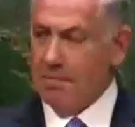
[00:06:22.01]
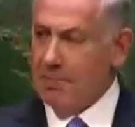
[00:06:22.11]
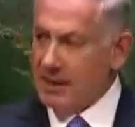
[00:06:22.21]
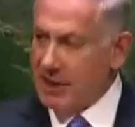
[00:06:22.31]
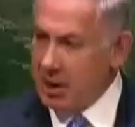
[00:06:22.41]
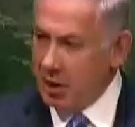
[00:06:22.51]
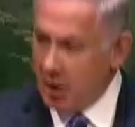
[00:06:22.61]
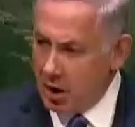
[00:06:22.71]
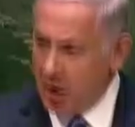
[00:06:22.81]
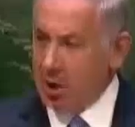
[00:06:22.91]
But they
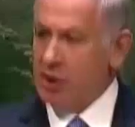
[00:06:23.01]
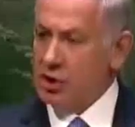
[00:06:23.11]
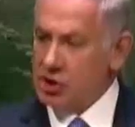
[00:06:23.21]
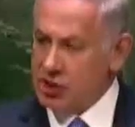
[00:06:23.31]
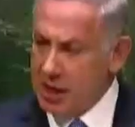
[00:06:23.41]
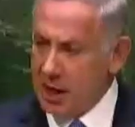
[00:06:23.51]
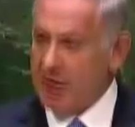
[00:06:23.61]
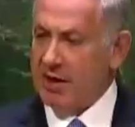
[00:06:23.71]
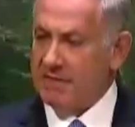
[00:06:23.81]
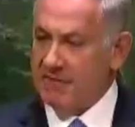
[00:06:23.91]
all share
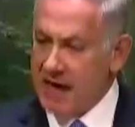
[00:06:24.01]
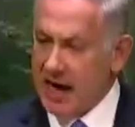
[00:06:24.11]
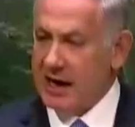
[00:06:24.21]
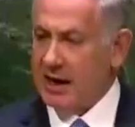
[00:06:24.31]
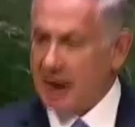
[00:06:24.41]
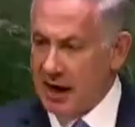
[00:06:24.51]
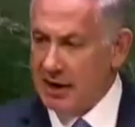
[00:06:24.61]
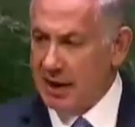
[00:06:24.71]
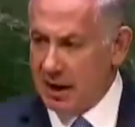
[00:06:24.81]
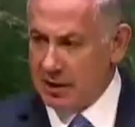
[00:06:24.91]
a fanatic
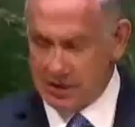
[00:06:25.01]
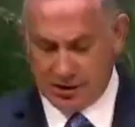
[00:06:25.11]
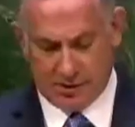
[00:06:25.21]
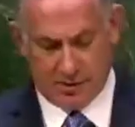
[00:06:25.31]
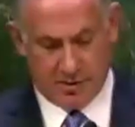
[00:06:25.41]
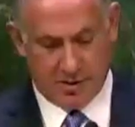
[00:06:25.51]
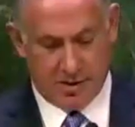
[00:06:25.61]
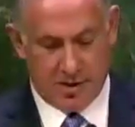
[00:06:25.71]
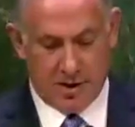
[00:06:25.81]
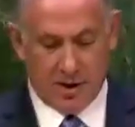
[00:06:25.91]
ideology.
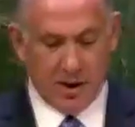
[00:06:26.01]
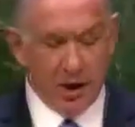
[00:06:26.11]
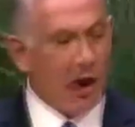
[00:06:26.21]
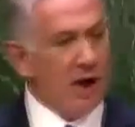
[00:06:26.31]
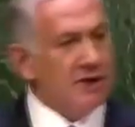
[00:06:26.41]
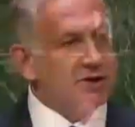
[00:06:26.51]
They all